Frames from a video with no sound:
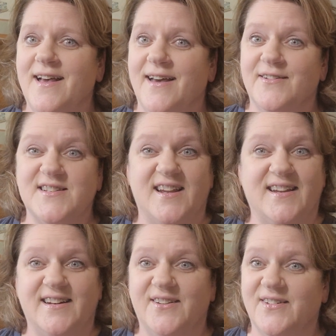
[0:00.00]
I was like,
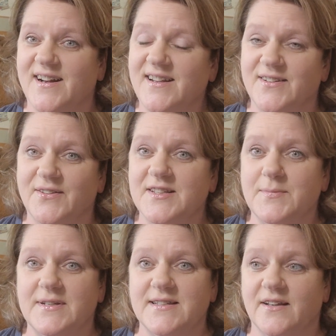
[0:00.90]
you know what, I can do this
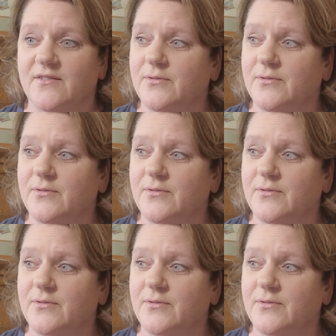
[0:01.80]
myself.